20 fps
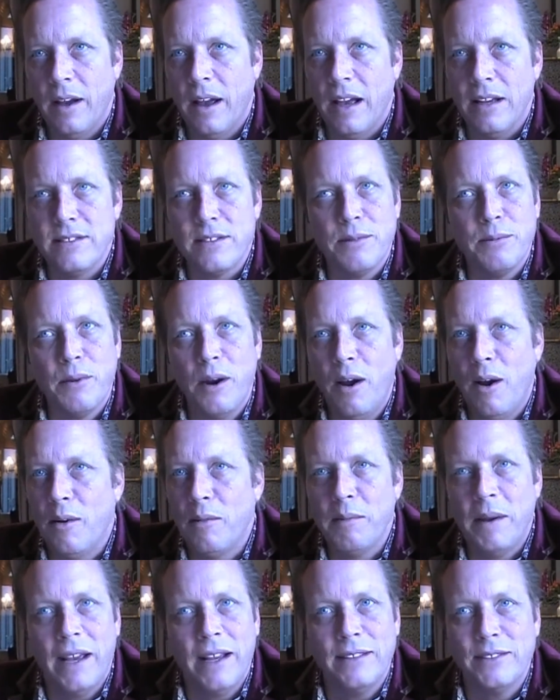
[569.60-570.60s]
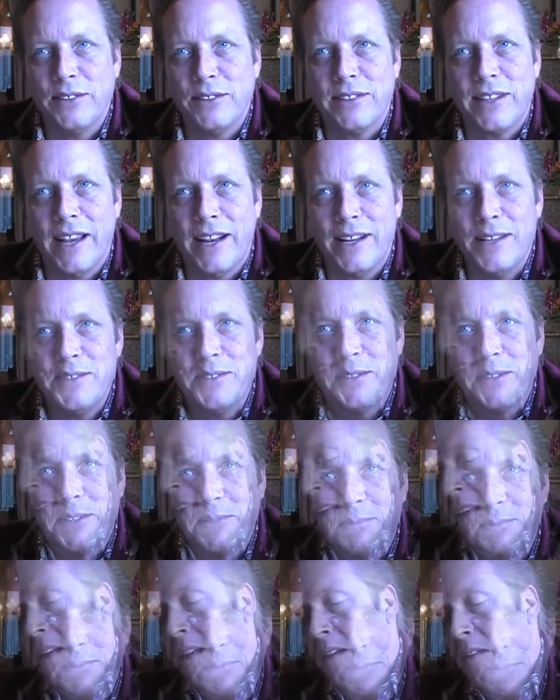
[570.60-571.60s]
as in Rome, man, just get into
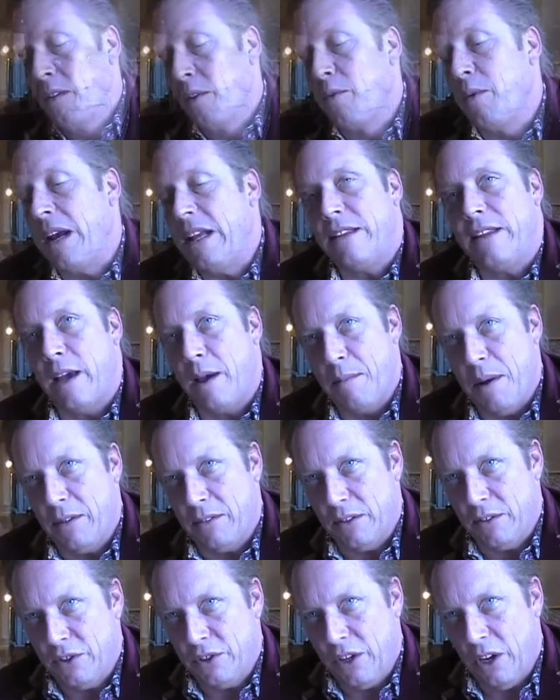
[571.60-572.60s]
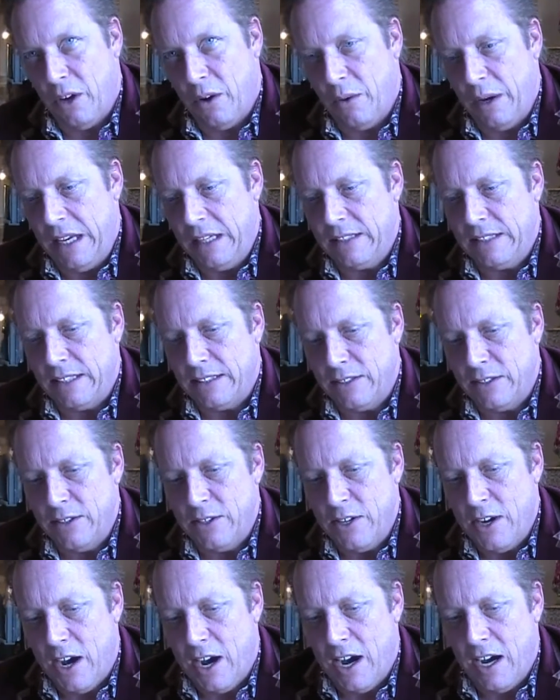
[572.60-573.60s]
it. The great thing about the show is it
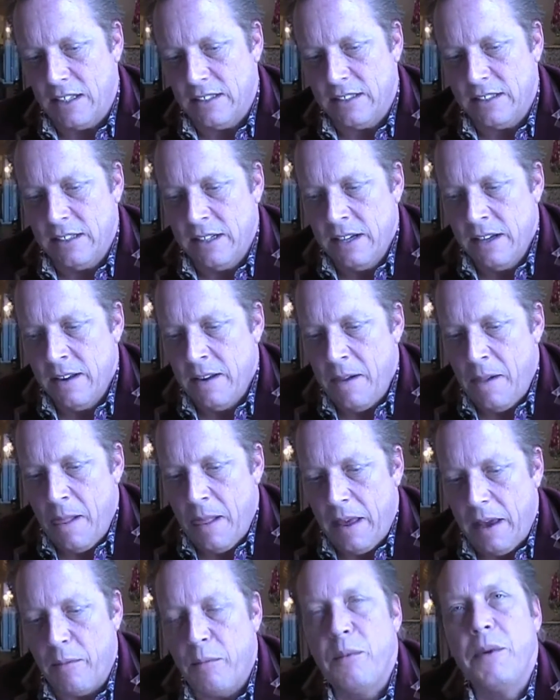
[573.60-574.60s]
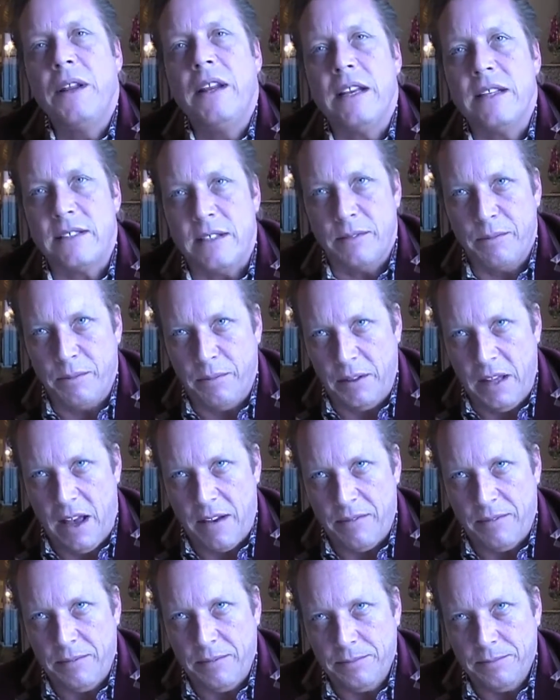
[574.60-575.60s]
really isn't
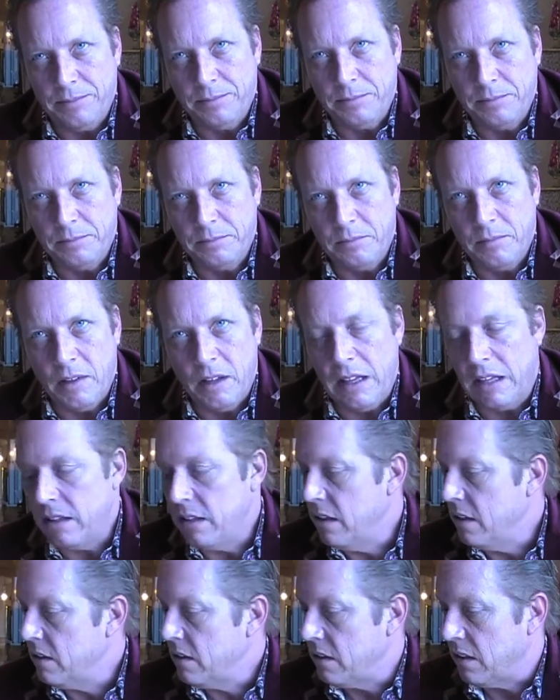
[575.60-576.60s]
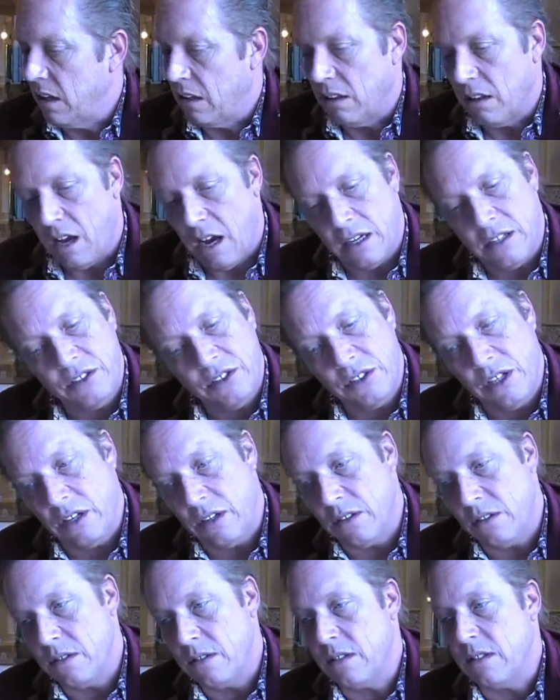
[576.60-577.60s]
fluff. Like, there's a lot of
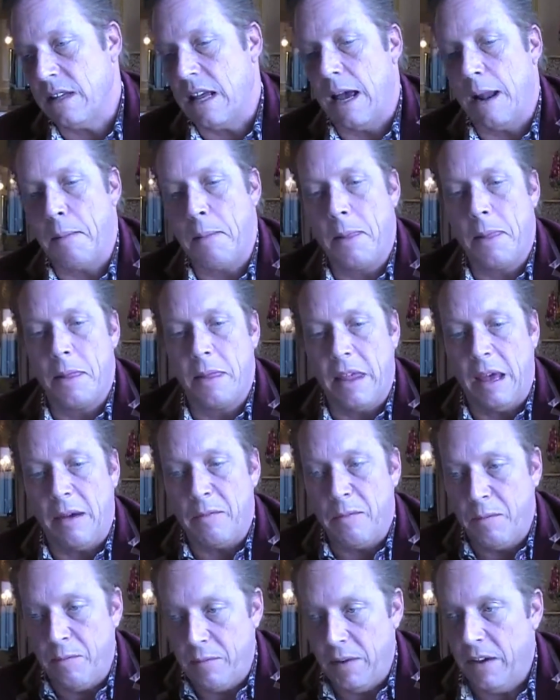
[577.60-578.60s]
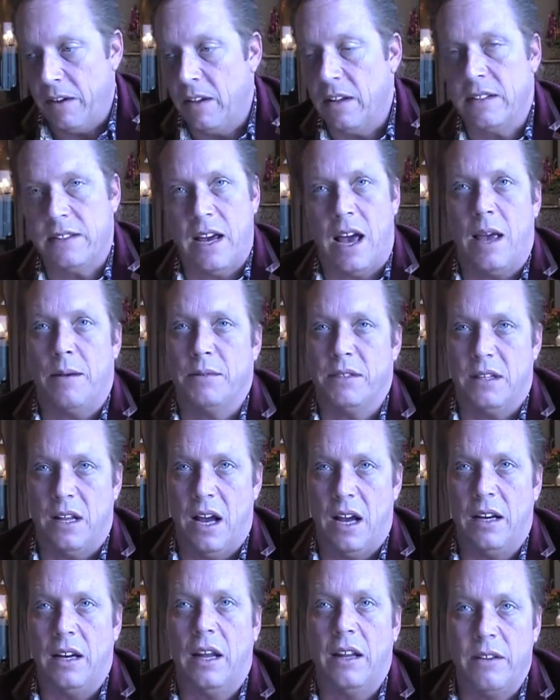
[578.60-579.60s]
shows that fill a time
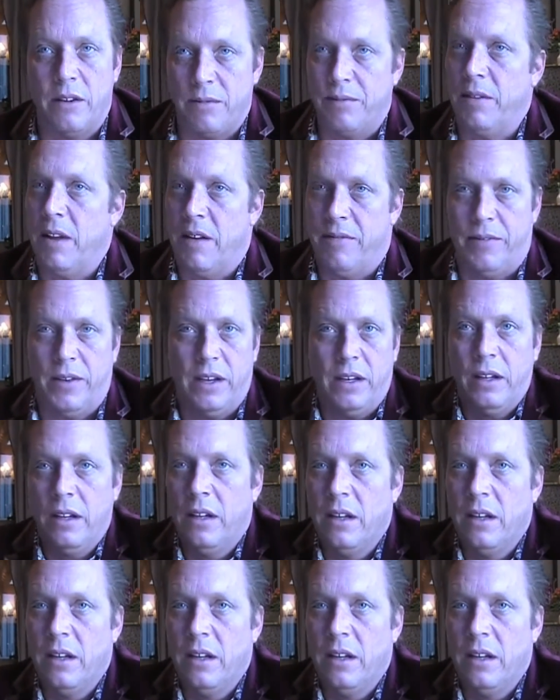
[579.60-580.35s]
slot, and they're fluffy.